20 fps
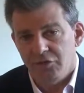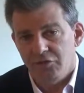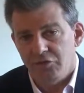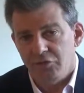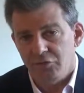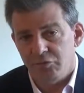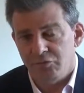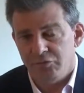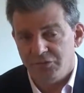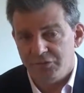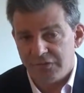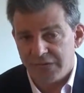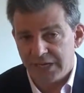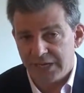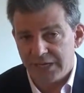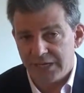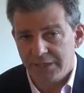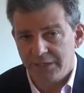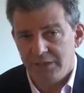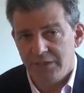to
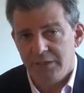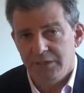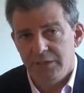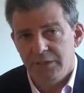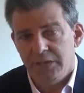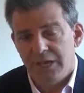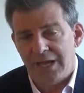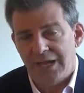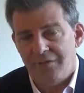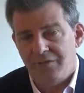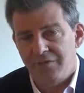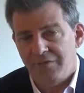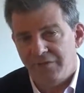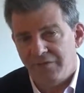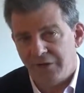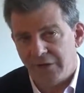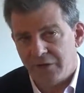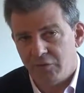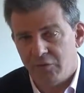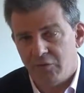state and
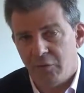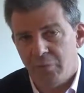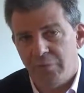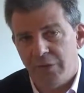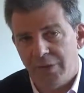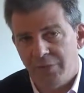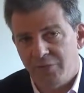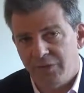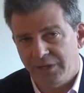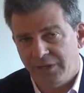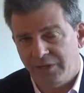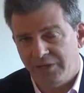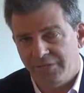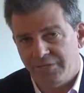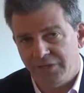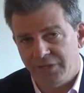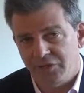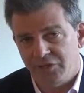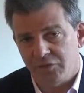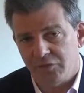federal public
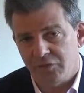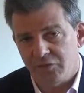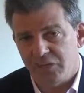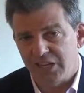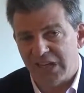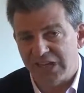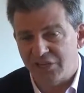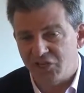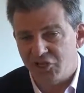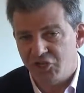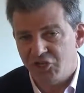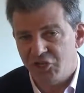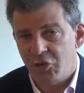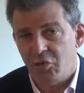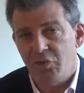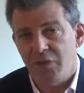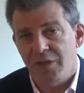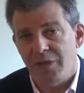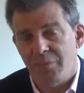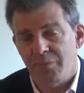officials and
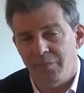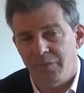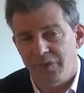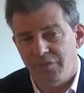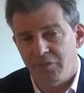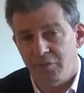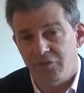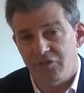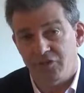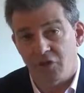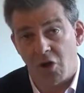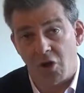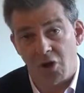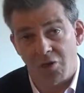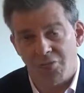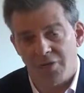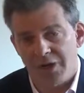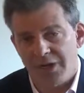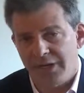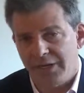show them that there is
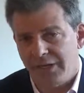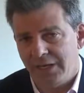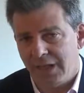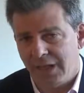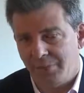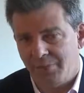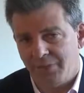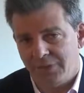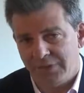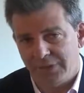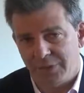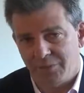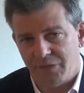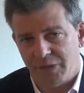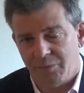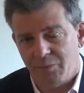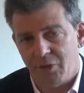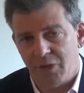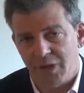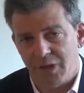already an
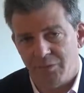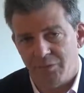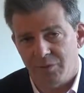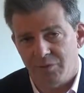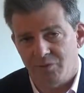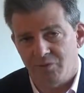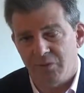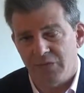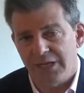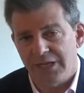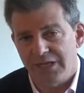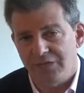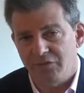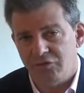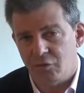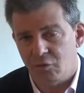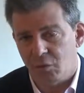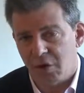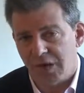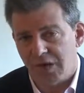epidemic problem related
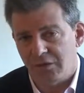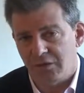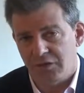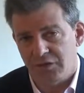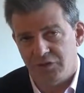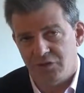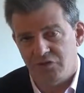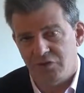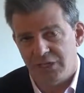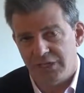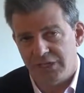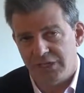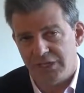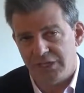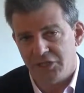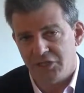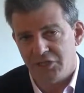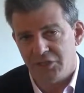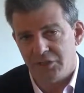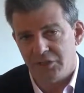to wireless
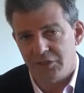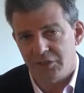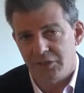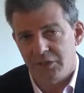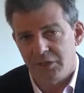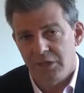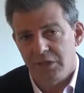radiation.